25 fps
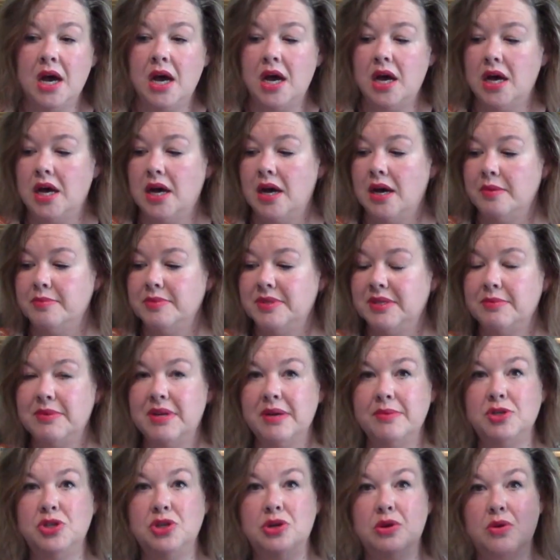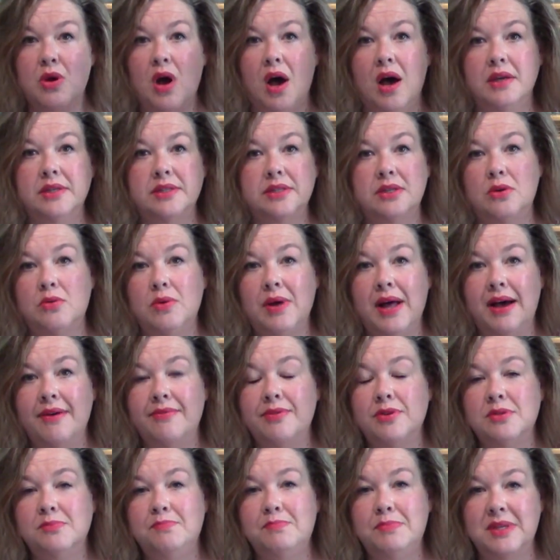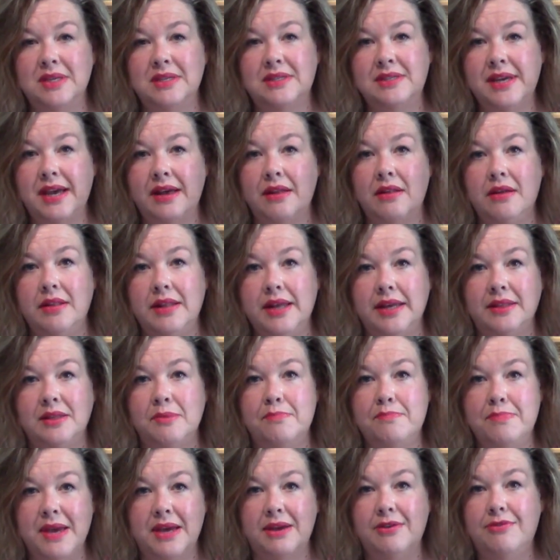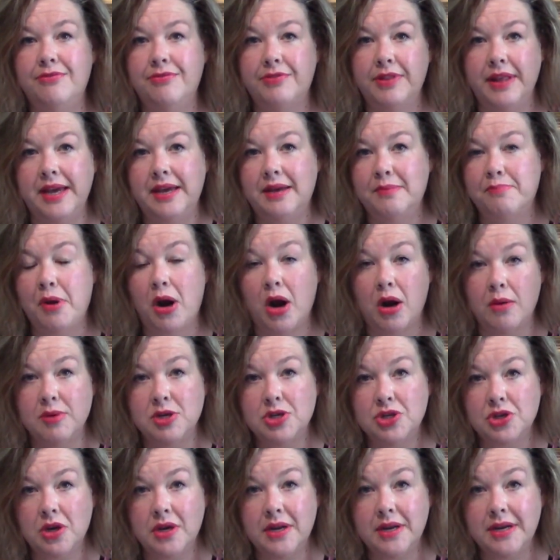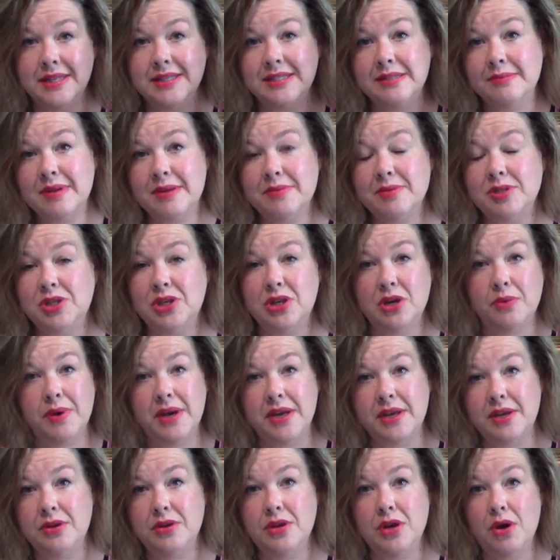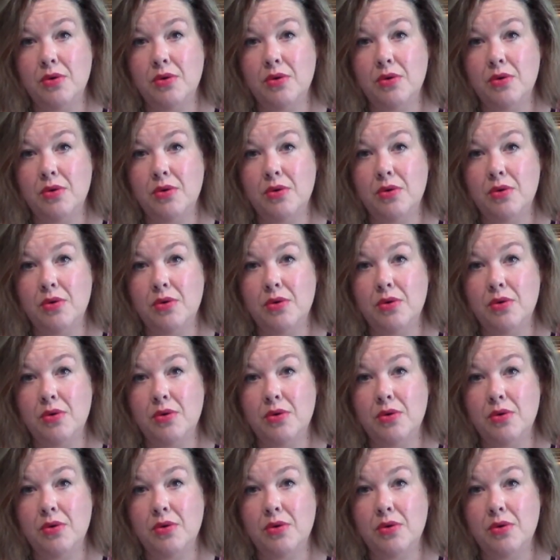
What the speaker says: Sometimes, you know, Costco will have the sale on like the big flake Parmesan, and sometimes, you know what,